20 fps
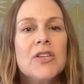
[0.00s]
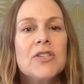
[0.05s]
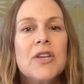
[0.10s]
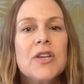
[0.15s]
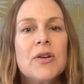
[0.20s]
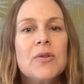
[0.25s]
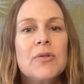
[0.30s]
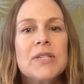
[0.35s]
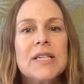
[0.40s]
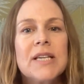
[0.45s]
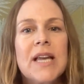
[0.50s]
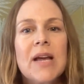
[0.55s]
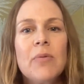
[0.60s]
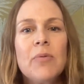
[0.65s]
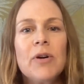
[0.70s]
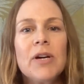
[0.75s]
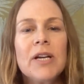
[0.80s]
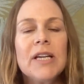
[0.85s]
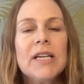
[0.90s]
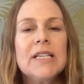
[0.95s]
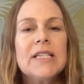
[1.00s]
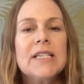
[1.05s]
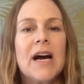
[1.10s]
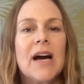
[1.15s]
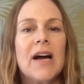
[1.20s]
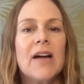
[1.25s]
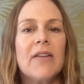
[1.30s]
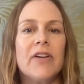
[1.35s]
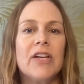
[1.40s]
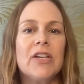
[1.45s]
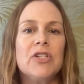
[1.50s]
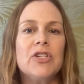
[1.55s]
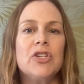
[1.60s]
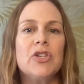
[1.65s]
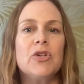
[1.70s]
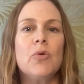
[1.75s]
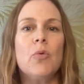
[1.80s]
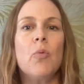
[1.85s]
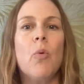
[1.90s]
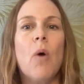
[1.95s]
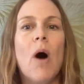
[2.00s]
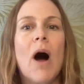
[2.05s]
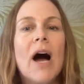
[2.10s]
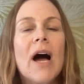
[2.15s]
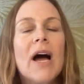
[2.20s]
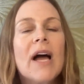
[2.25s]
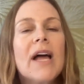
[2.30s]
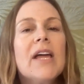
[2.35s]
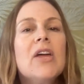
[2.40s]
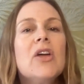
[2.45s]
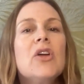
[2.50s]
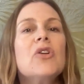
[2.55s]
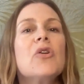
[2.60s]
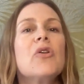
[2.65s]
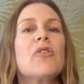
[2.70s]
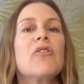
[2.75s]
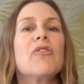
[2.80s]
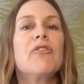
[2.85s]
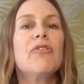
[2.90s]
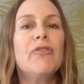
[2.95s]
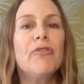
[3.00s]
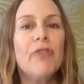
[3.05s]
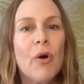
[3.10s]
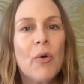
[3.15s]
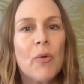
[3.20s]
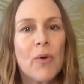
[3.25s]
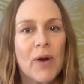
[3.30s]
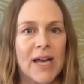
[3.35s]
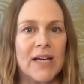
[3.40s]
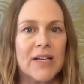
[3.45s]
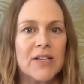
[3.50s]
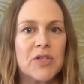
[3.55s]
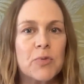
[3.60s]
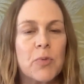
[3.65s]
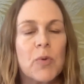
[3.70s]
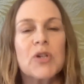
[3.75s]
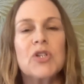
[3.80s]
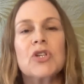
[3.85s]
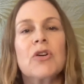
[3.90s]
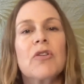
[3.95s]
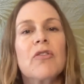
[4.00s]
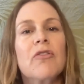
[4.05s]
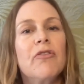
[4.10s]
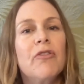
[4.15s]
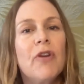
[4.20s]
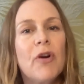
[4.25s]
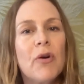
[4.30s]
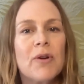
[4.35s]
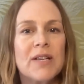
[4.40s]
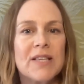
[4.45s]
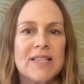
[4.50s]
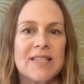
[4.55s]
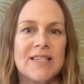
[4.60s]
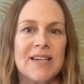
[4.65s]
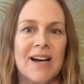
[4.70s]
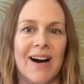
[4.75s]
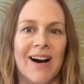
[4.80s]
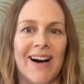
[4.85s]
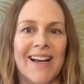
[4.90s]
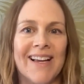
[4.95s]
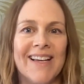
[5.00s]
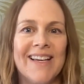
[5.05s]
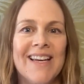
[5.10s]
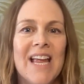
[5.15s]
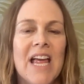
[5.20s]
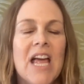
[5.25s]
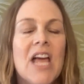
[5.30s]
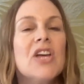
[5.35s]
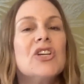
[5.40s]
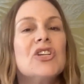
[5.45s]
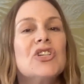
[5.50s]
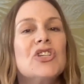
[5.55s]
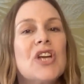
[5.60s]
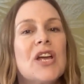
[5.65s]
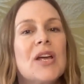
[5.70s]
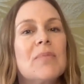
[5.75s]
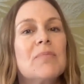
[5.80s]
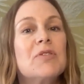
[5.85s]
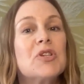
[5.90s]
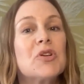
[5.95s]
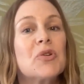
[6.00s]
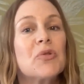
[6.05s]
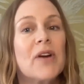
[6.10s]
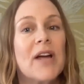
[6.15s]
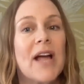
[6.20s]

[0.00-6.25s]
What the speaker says: So today we're going to dive into why your focus, what you're focused on, shapes your